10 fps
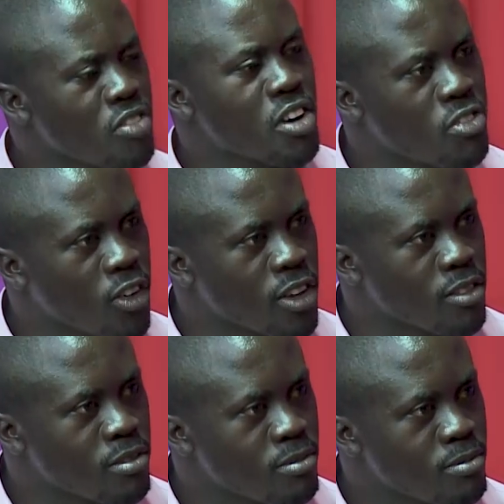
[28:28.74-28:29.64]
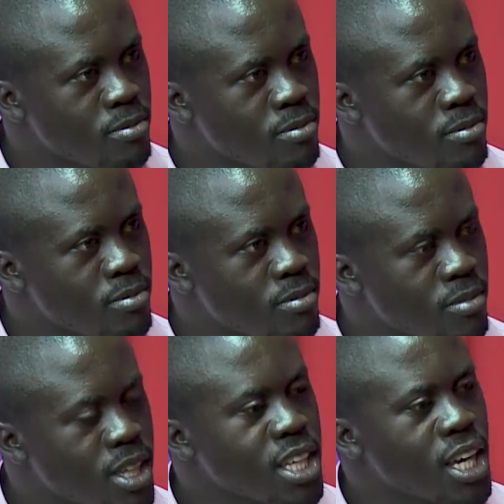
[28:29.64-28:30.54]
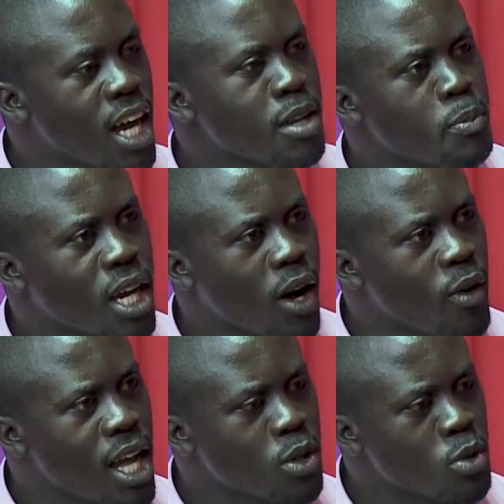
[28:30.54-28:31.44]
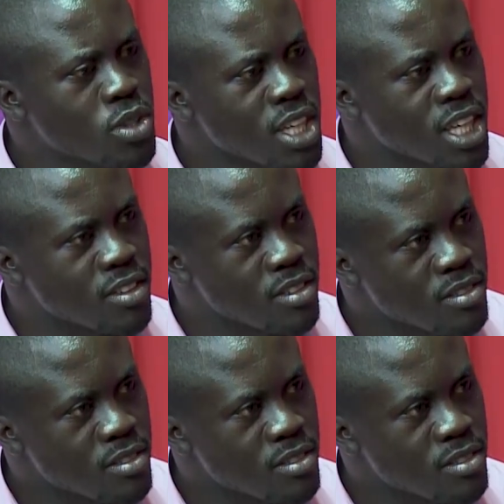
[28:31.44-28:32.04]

a phone. Ikiharibika, where do you take it?